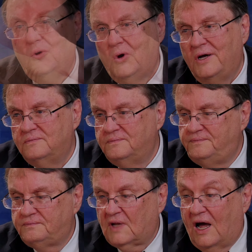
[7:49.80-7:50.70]
know what?
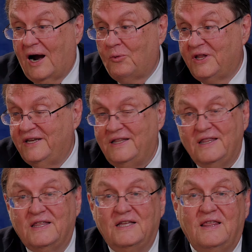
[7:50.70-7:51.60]
I really
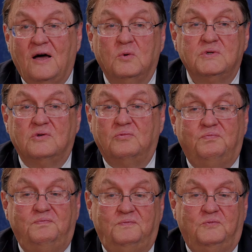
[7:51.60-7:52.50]
didn't think that was the,
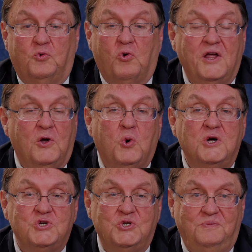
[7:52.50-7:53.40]
the right
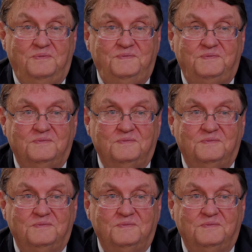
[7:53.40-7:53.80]
question.